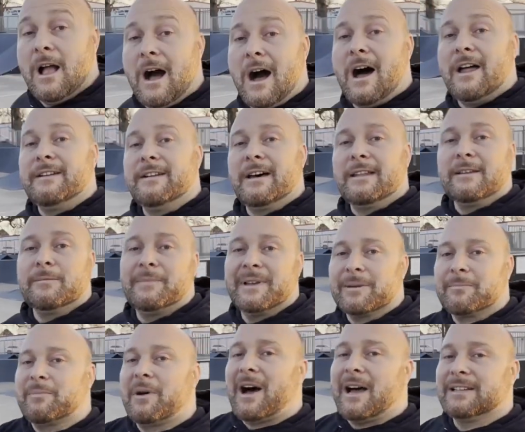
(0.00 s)
Another big
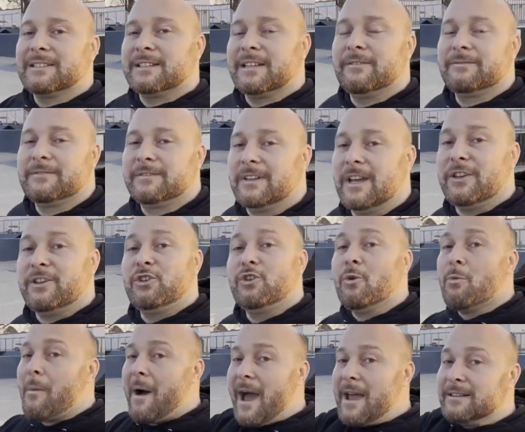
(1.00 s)
positive that you
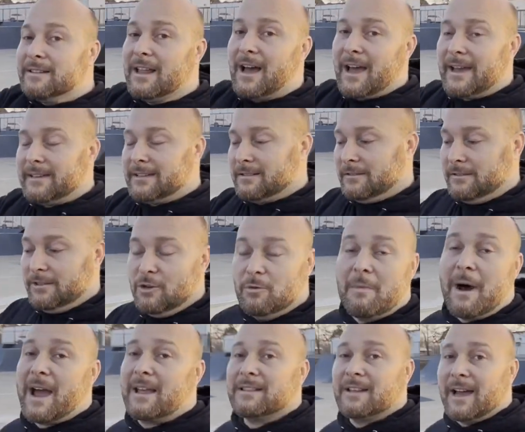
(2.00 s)
might like,
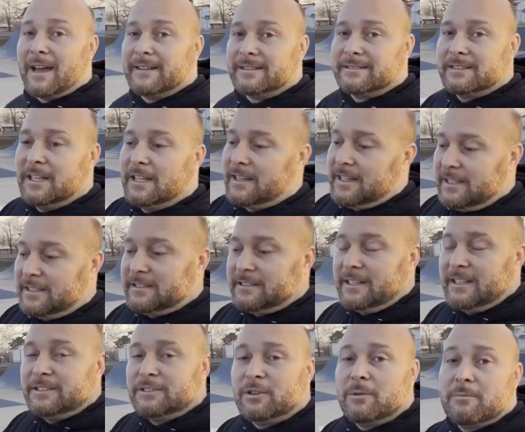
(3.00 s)

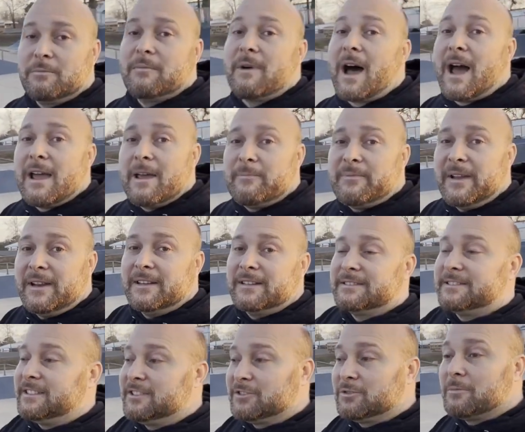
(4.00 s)
these are my opinions,
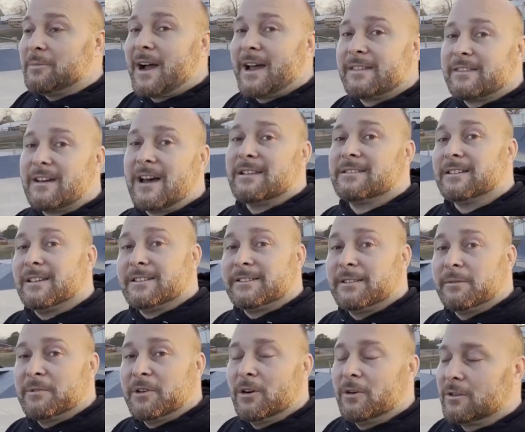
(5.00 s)
these are my thoughts on
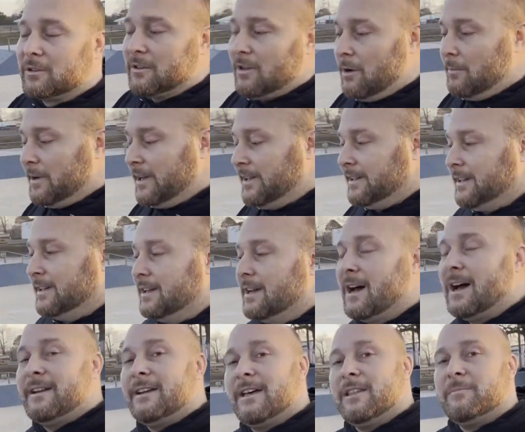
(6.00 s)
Seminole, Oklahoma.
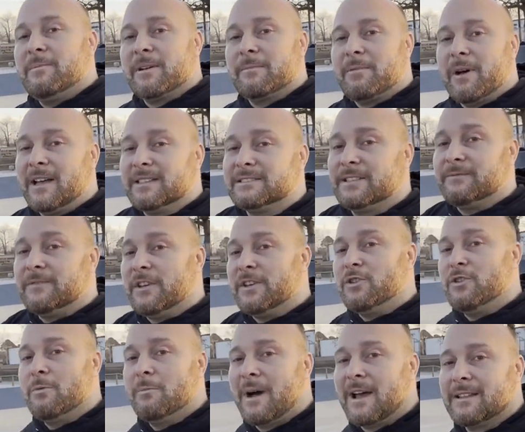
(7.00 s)
Another big positive that
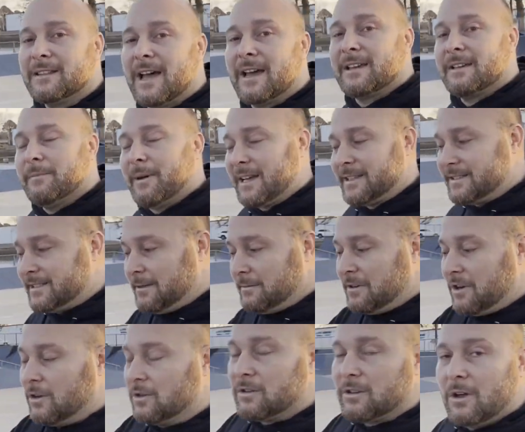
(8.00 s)
you might like about
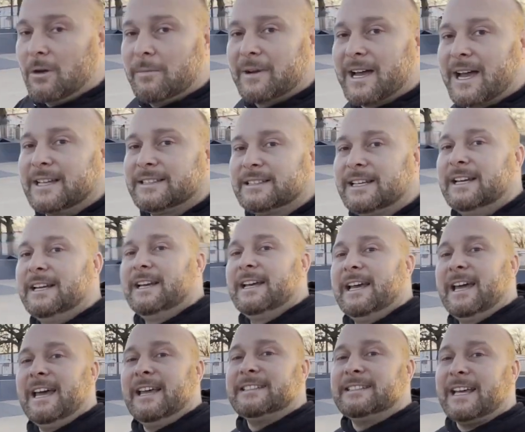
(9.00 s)
Seminole, Oklahoma, guys,
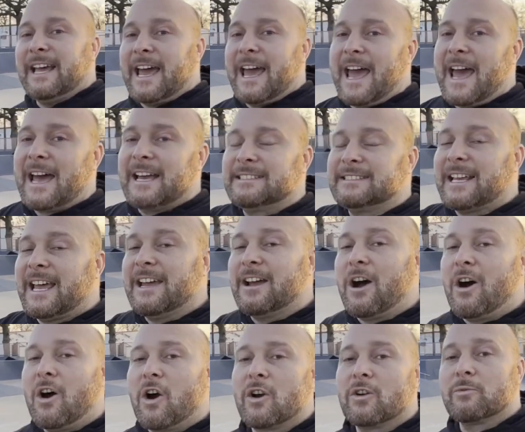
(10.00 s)
is it has a
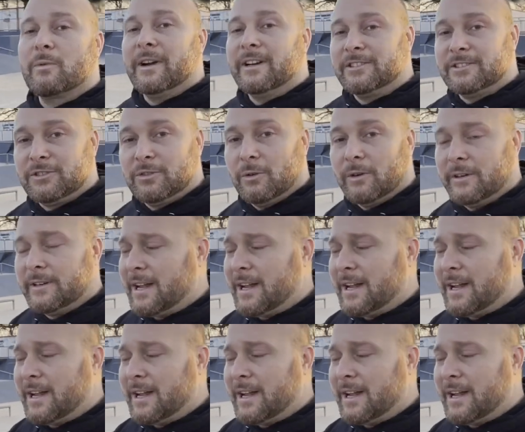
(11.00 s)
hardware store.